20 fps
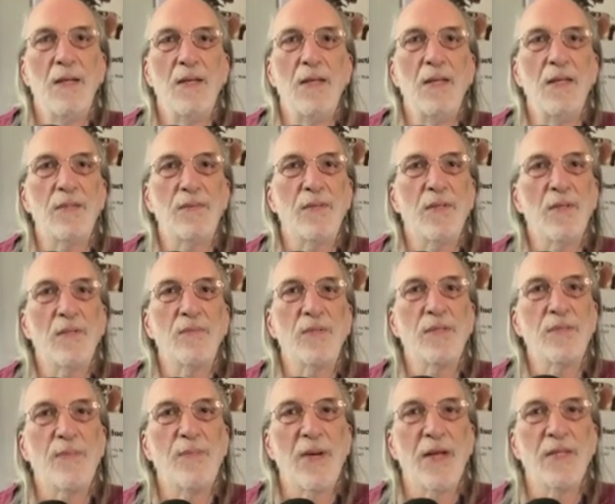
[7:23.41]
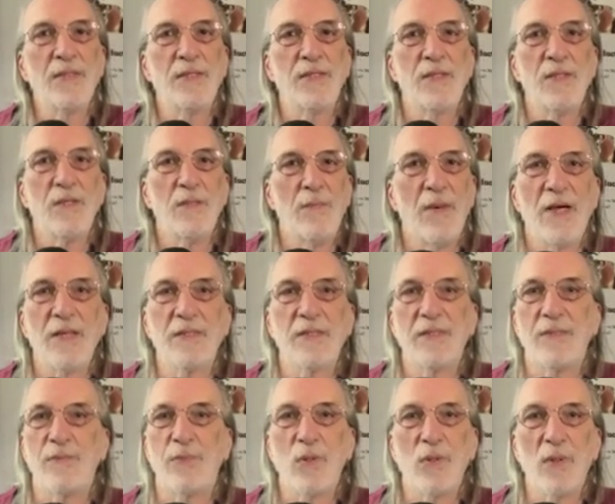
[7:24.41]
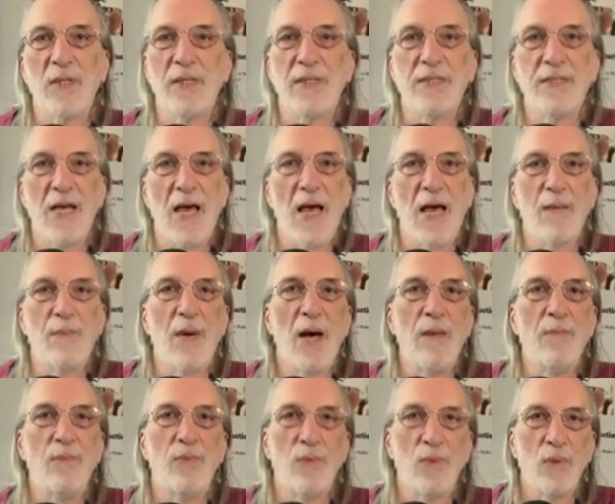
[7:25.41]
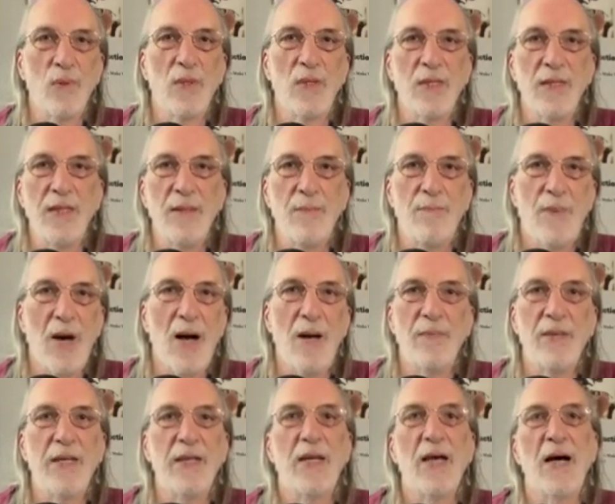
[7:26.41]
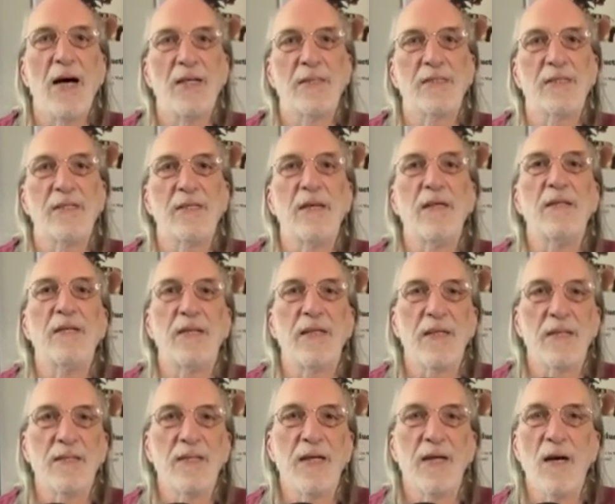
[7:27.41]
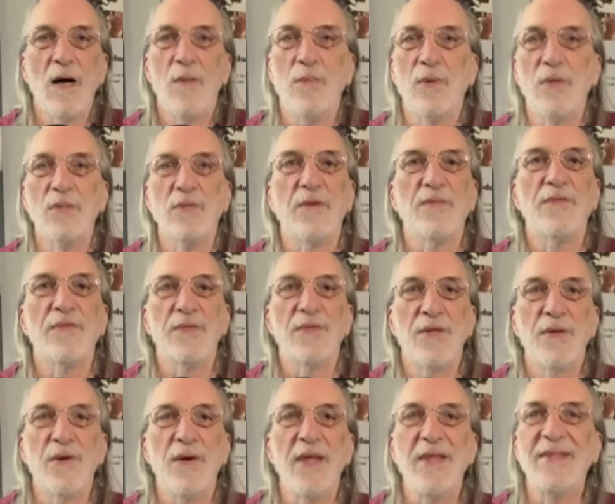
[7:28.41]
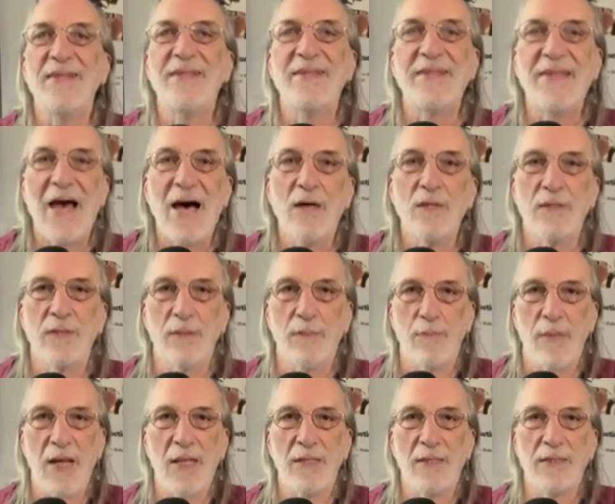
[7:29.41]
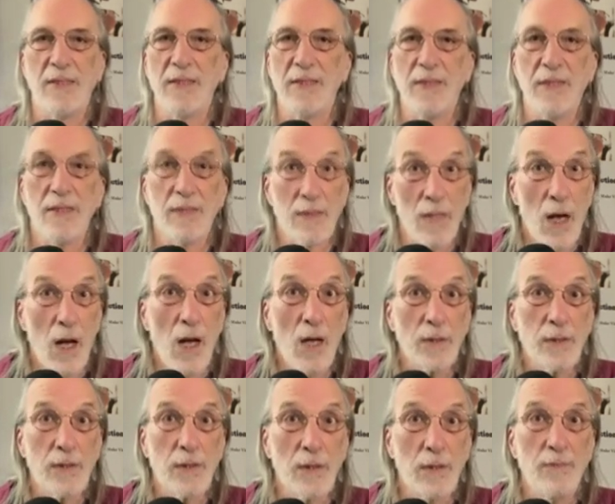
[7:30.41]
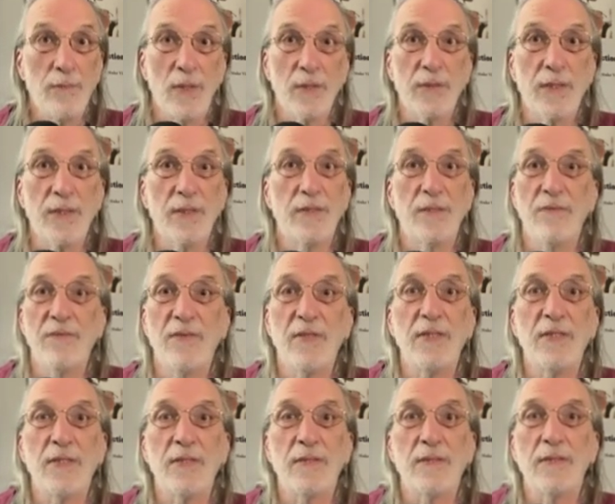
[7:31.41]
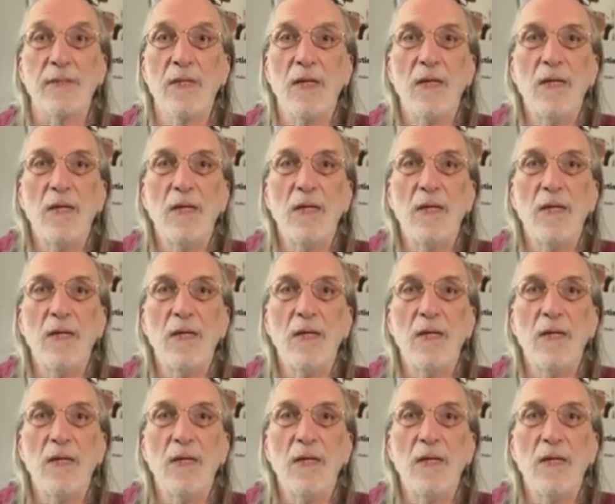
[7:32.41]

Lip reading: Israel responds to Hamas's brutal attack by brutally bombing Gaza and killing upwards of 30,000 Palestinians, also mostly civilians.